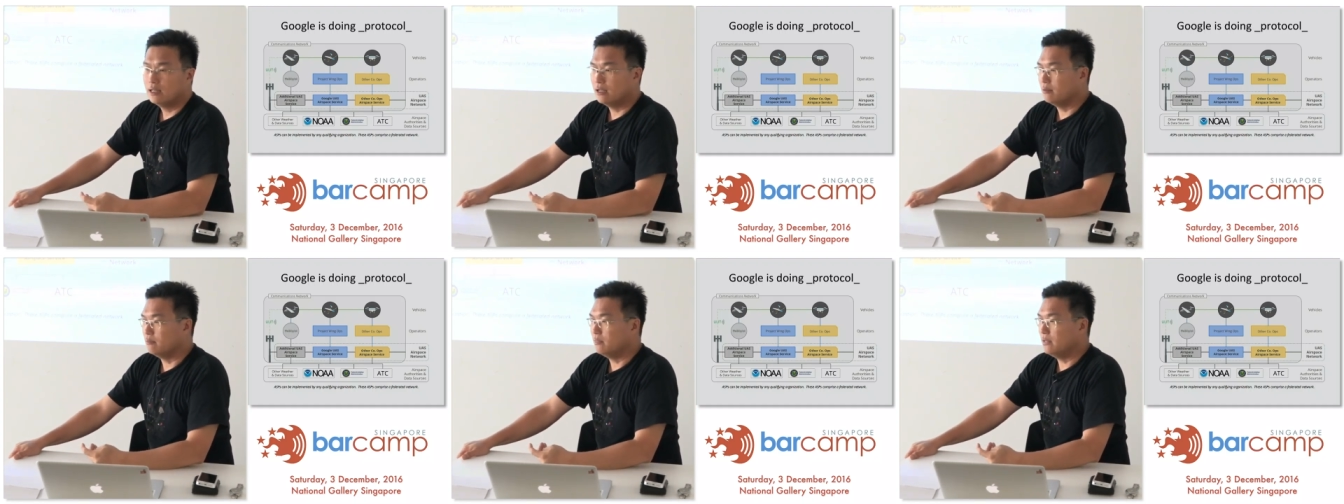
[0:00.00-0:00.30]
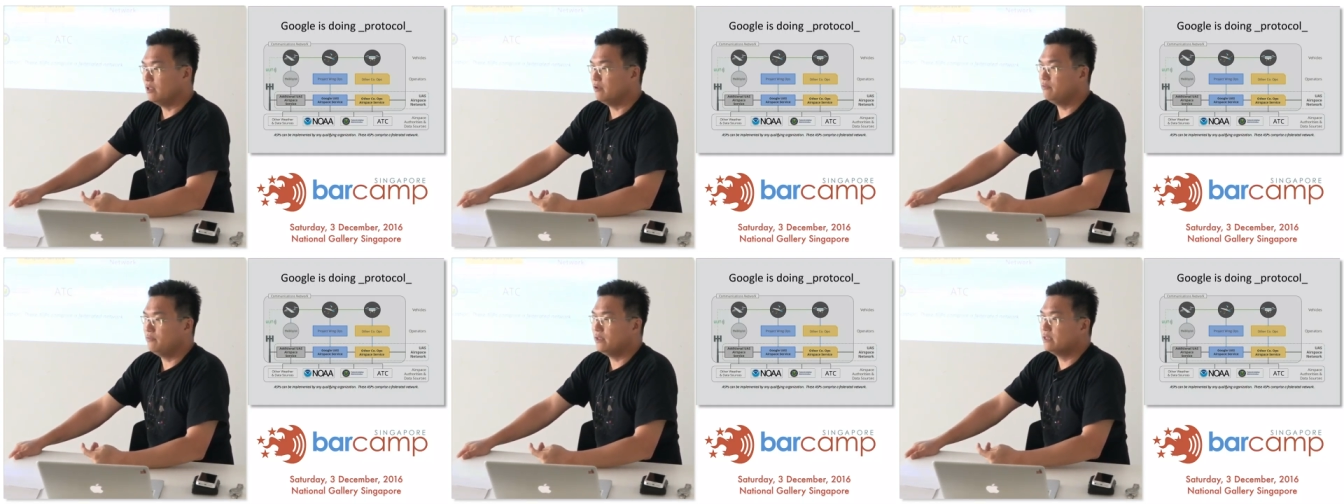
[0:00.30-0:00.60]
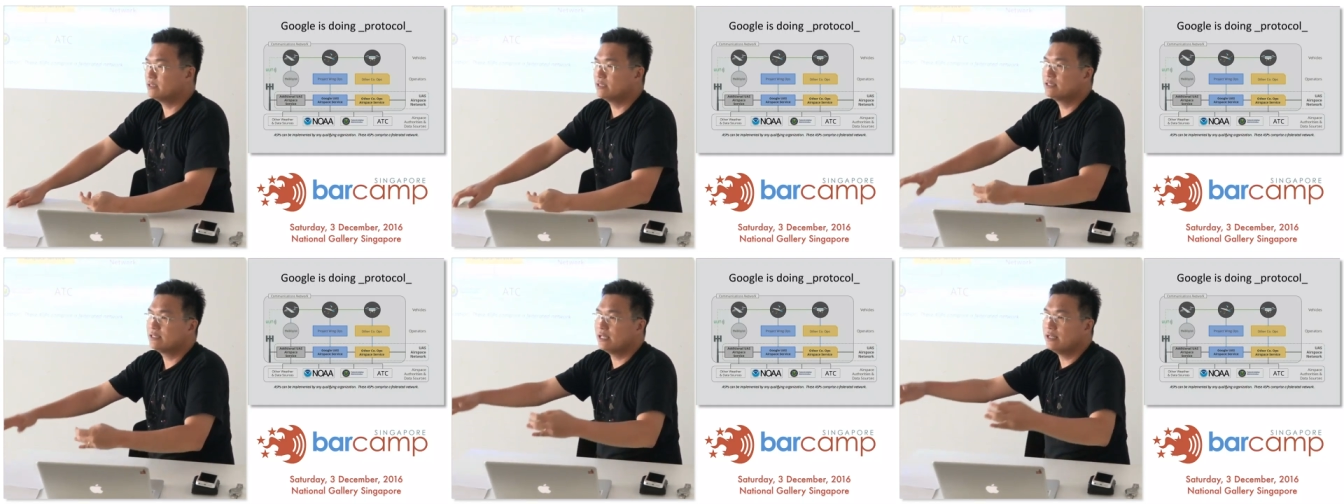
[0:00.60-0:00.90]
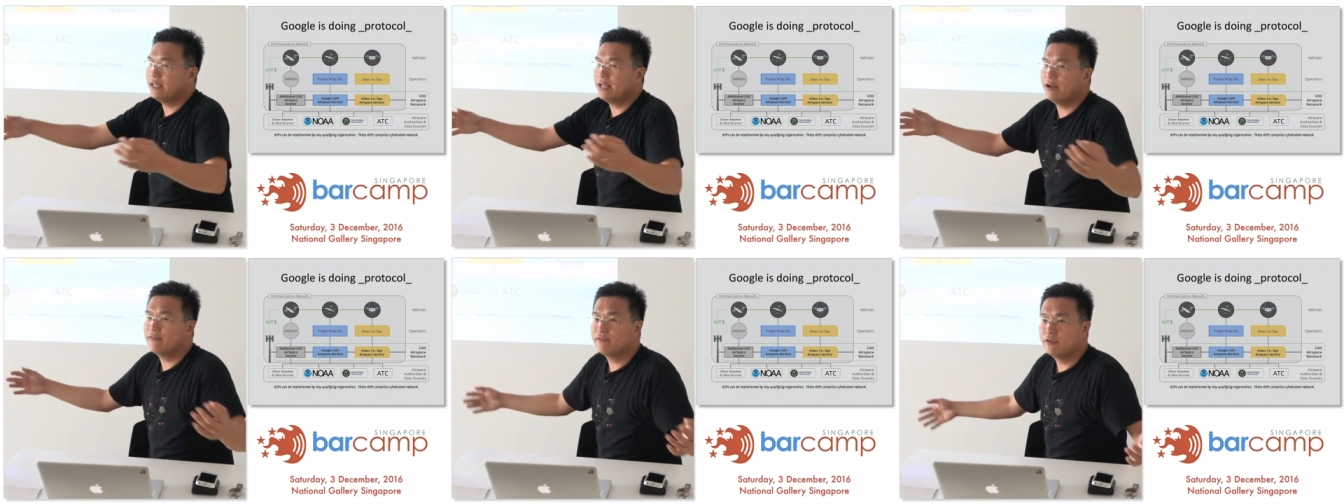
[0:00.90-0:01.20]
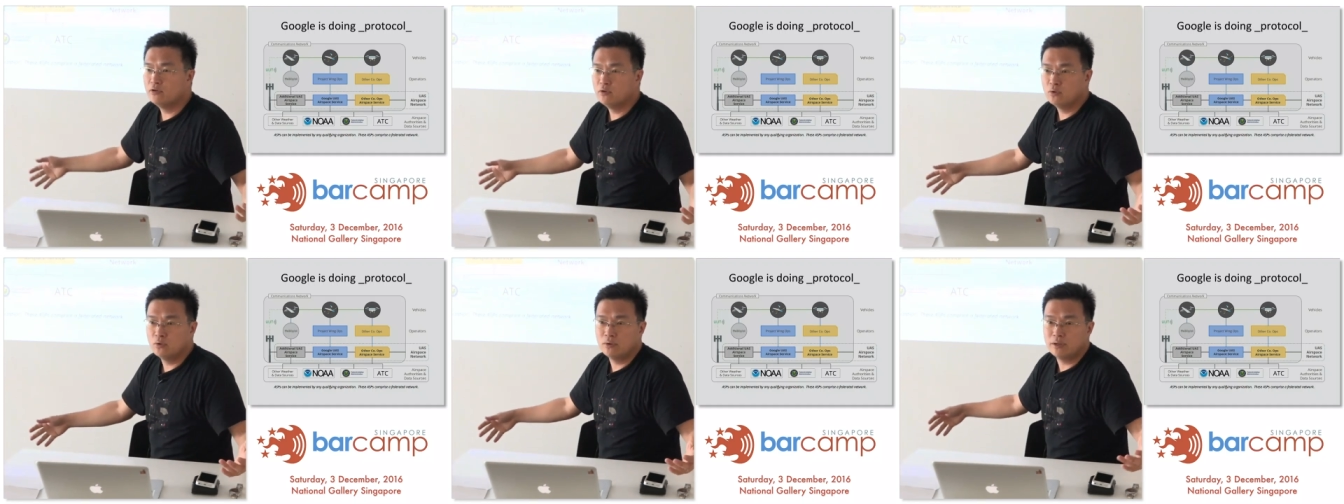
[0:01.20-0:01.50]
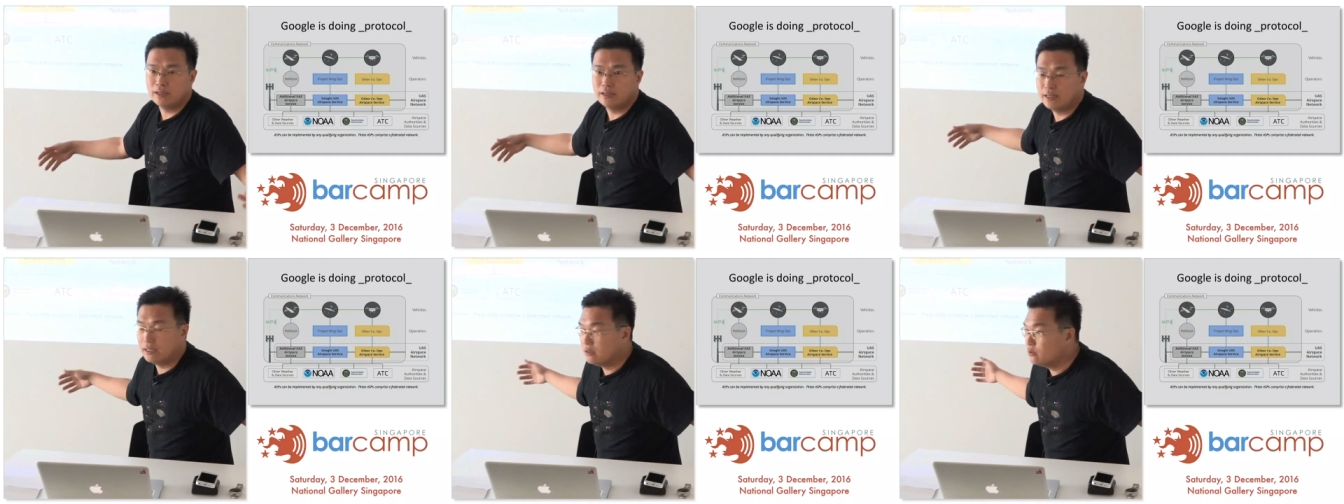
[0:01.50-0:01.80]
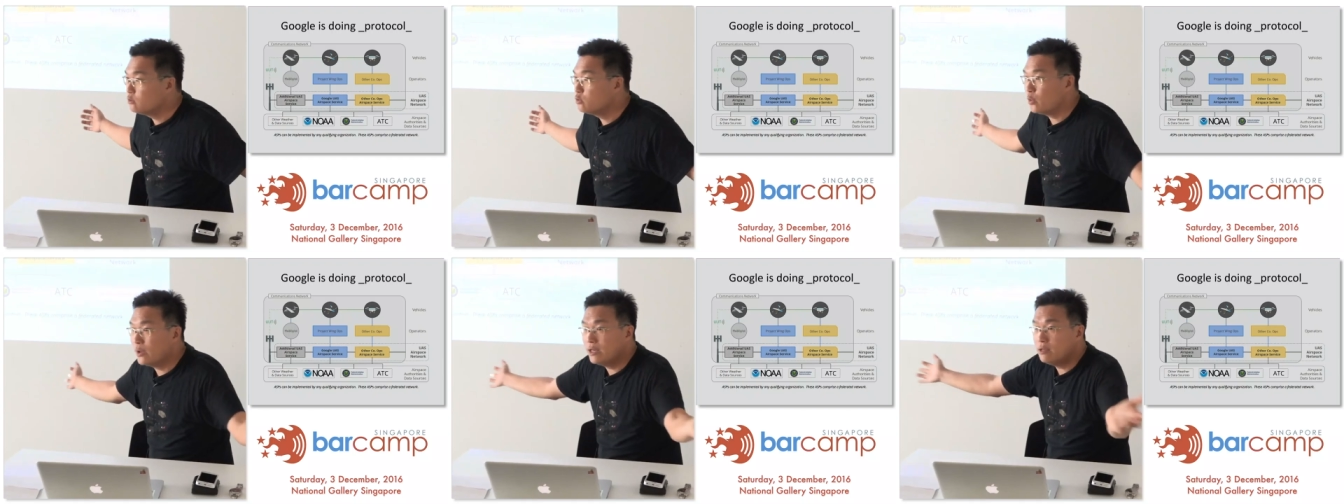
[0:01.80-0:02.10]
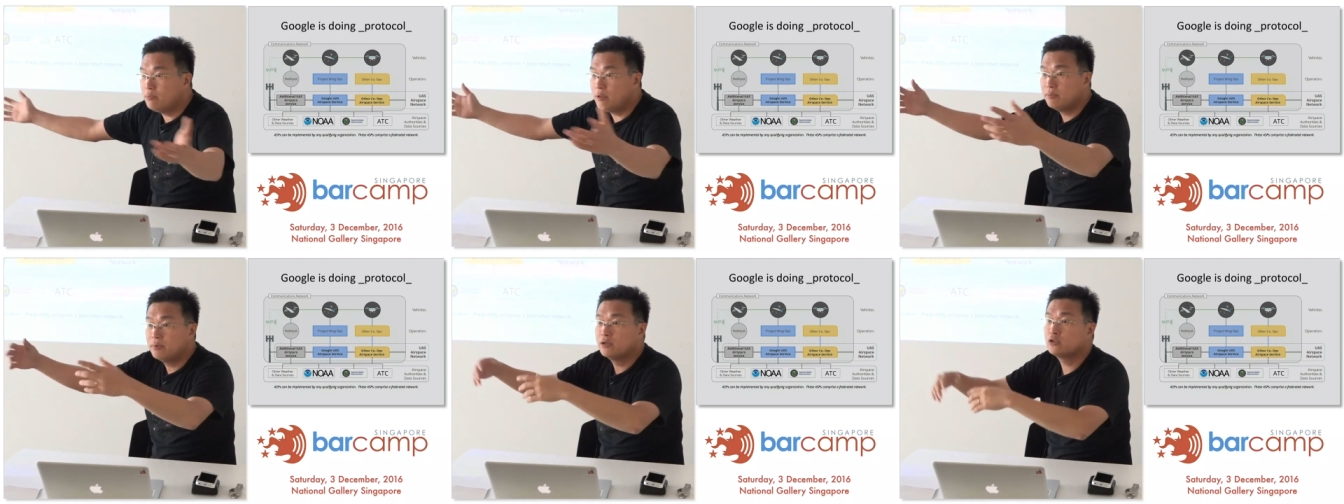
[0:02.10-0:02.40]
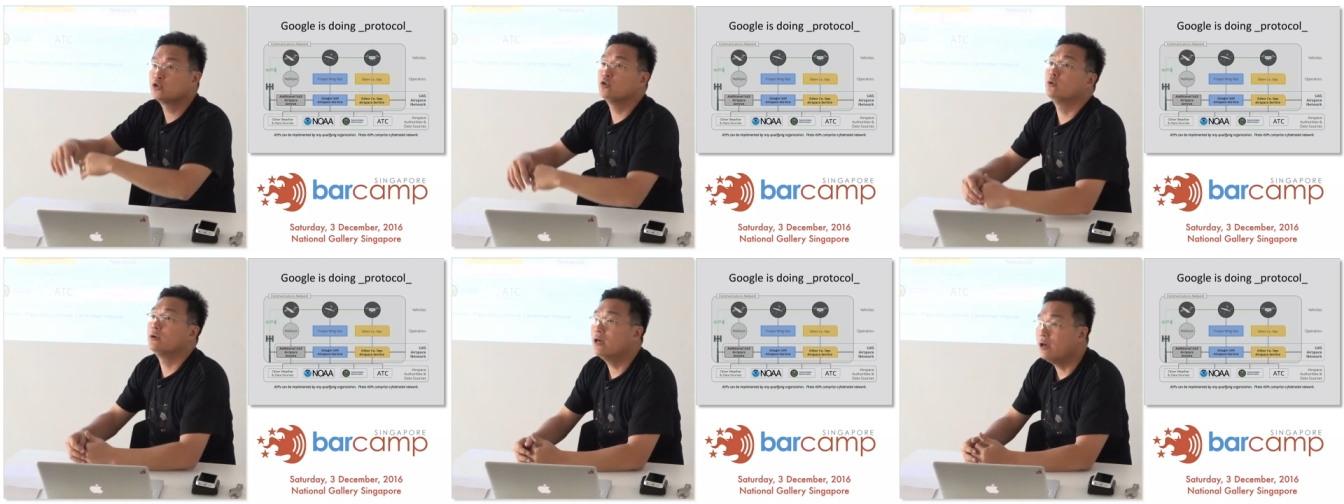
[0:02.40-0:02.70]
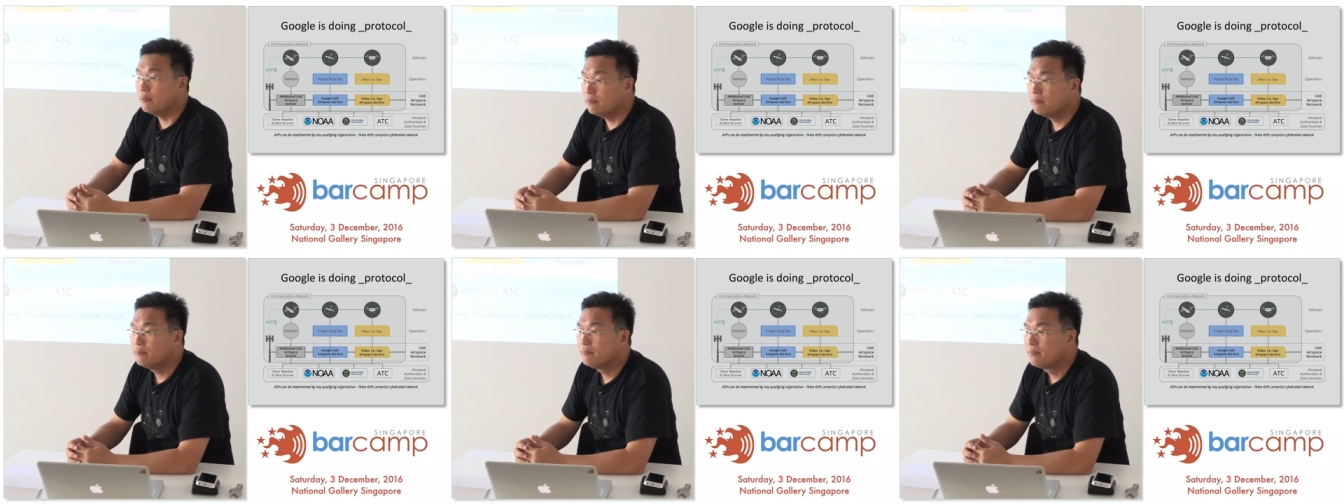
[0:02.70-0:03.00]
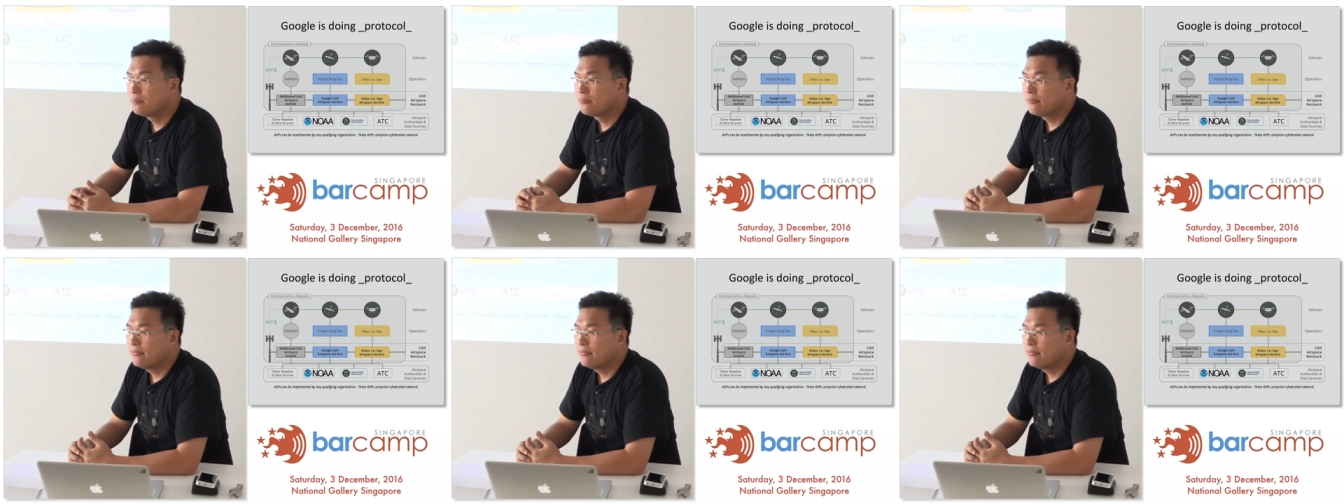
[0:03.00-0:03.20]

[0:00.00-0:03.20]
Uh, if it's a Sunday afternoon and then 20 people showed up,